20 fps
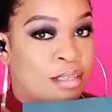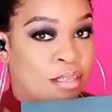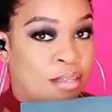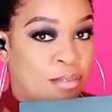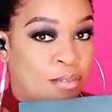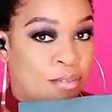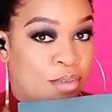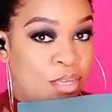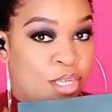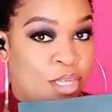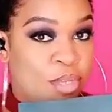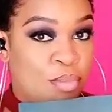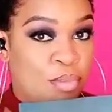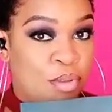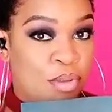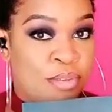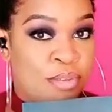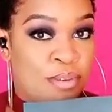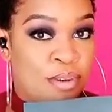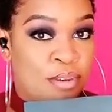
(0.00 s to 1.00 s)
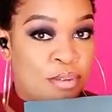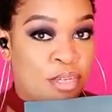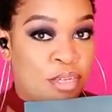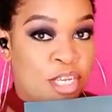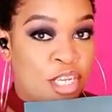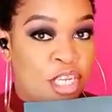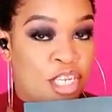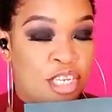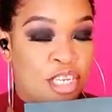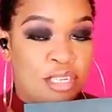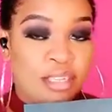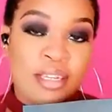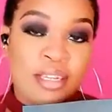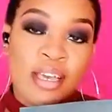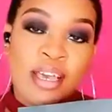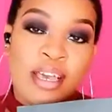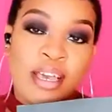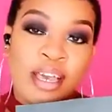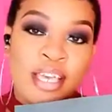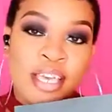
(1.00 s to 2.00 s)
the Fenty Beauty foundation
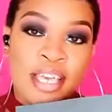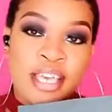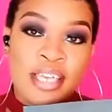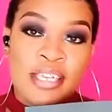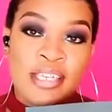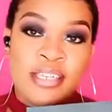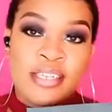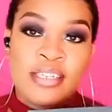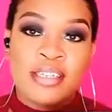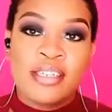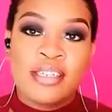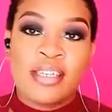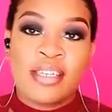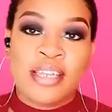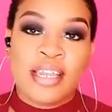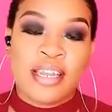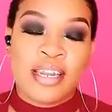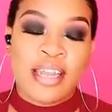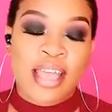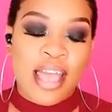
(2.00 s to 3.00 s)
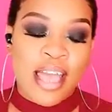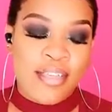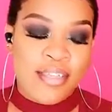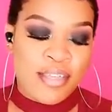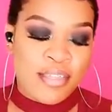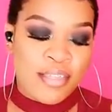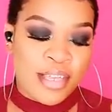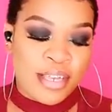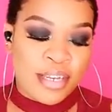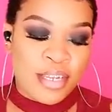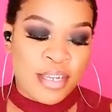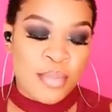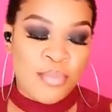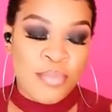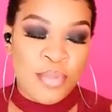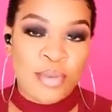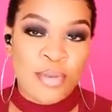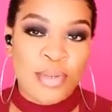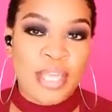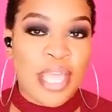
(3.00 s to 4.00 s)
is none other than the
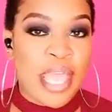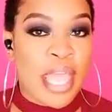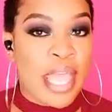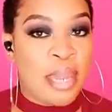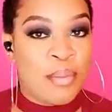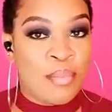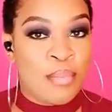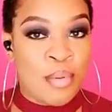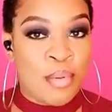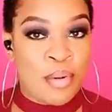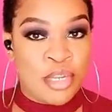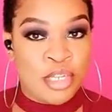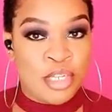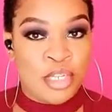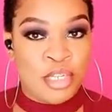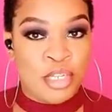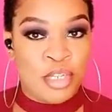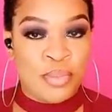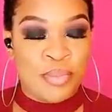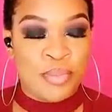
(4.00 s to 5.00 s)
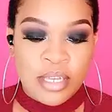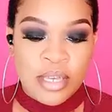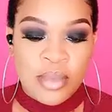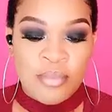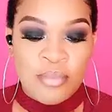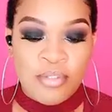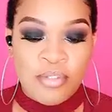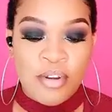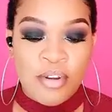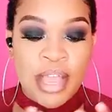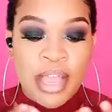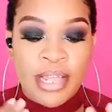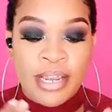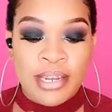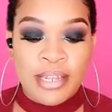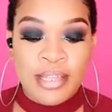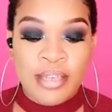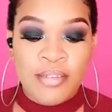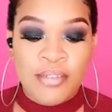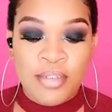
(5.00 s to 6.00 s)
Beauty&Bodyshop. Before I
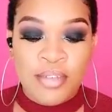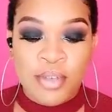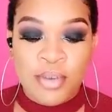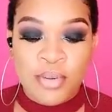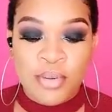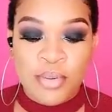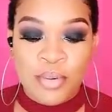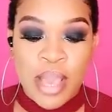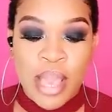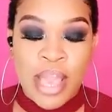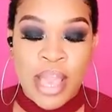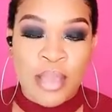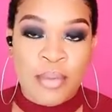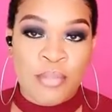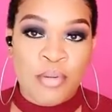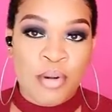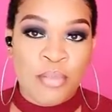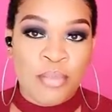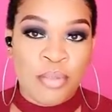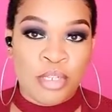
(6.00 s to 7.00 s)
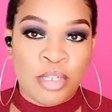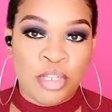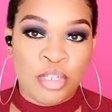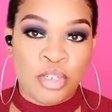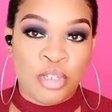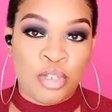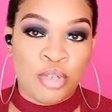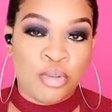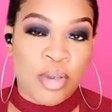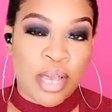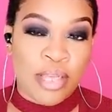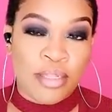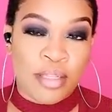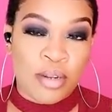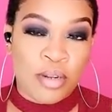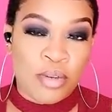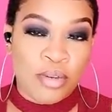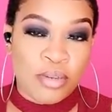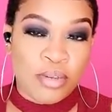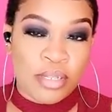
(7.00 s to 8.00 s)
leave you, I promised you 2 other
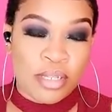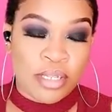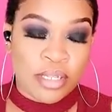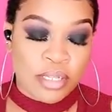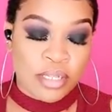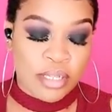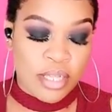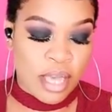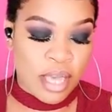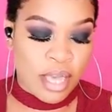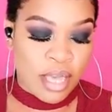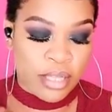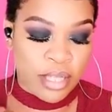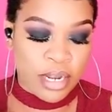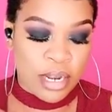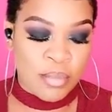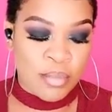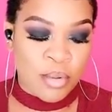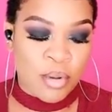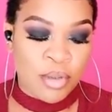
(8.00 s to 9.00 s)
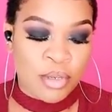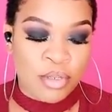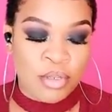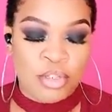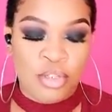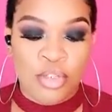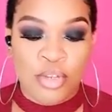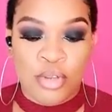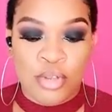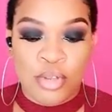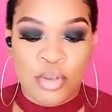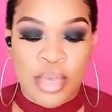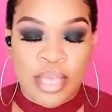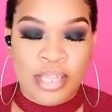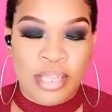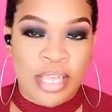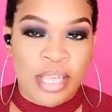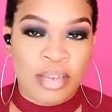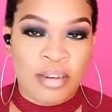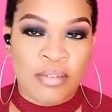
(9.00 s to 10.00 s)
looks that I'm going to show you at
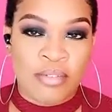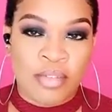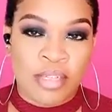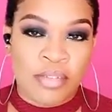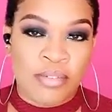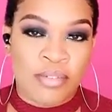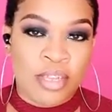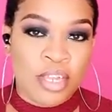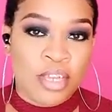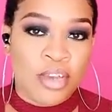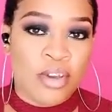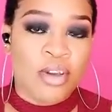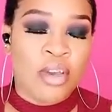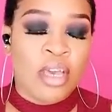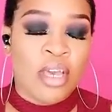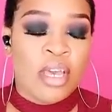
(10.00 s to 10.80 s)
the end of this video.